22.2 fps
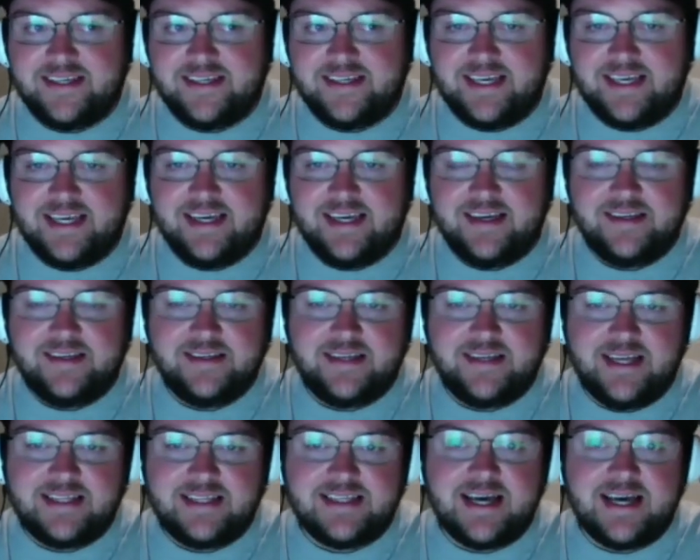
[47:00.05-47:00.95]

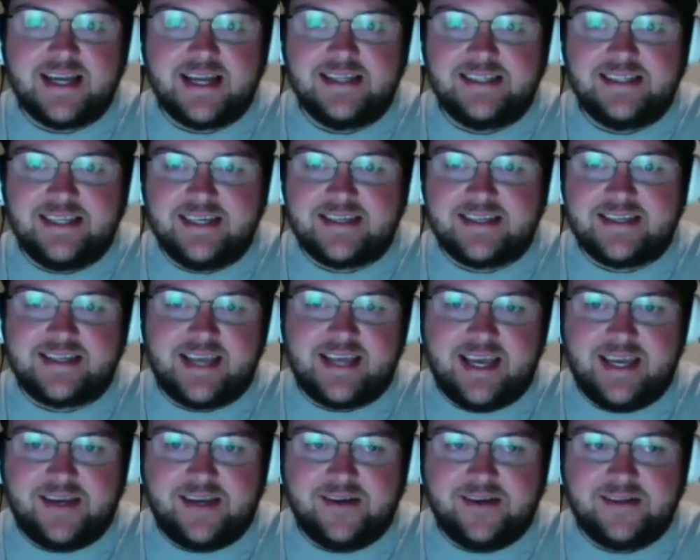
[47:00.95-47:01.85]
And it's not a diss to
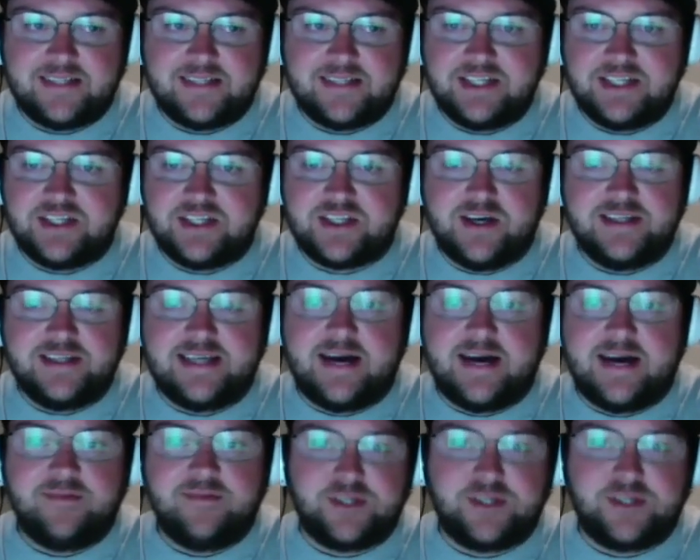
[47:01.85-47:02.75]
Akers. I just thought
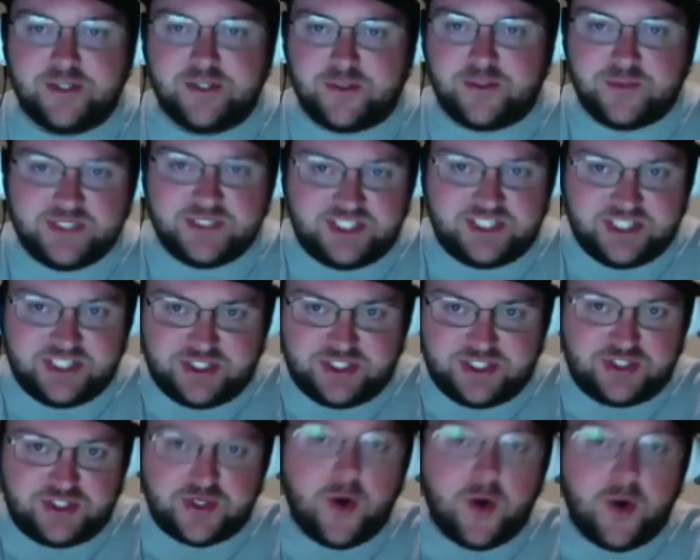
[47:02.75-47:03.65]
Dalvin Cook was
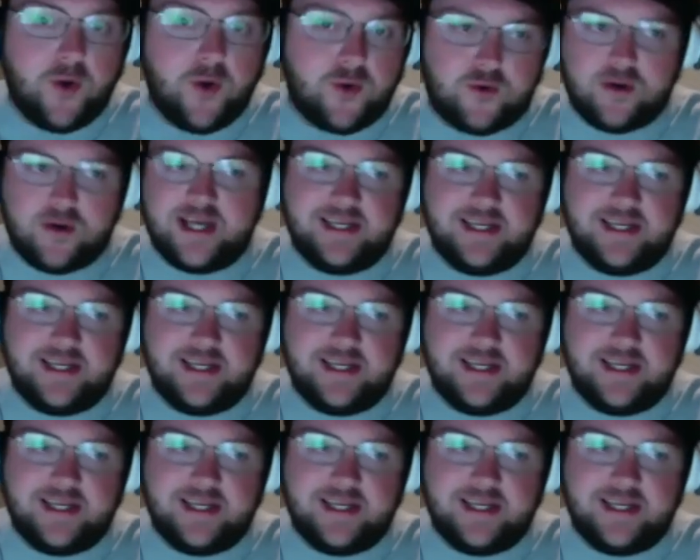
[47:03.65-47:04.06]
just so great